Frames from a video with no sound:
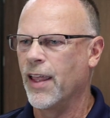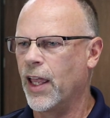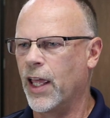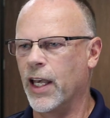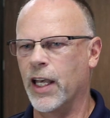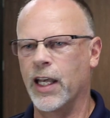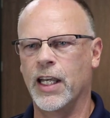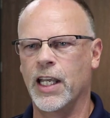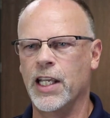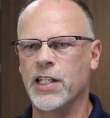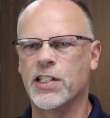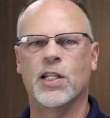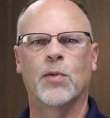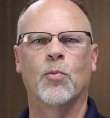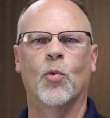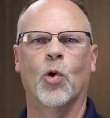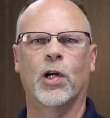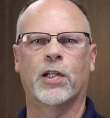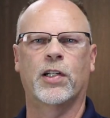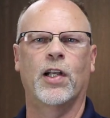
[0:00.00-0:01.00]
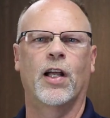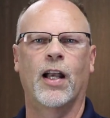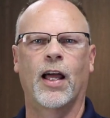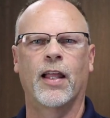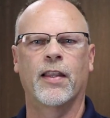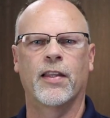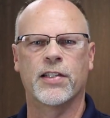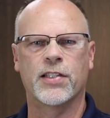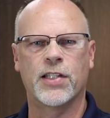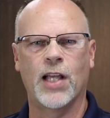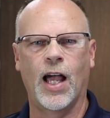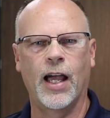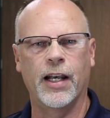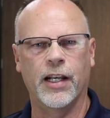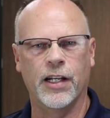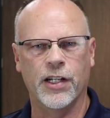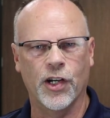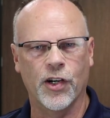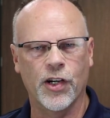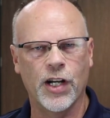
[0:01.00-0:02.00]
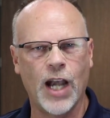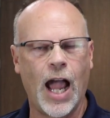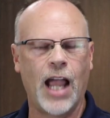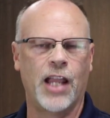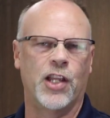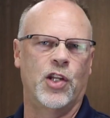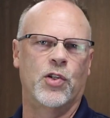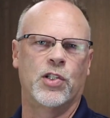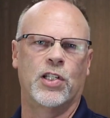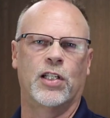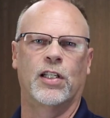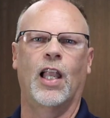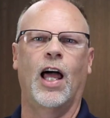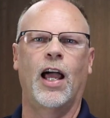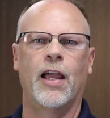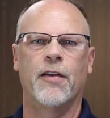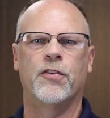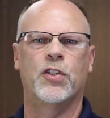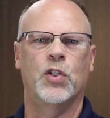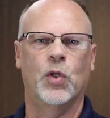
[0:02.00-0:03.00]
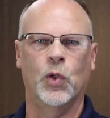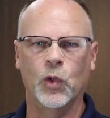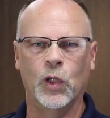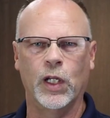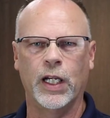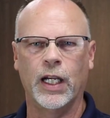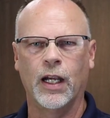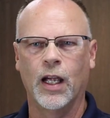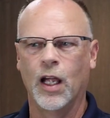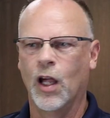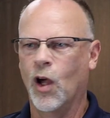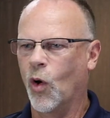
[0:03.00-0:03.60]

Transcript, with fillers: and it needs some work done on the side and you're not using live tooling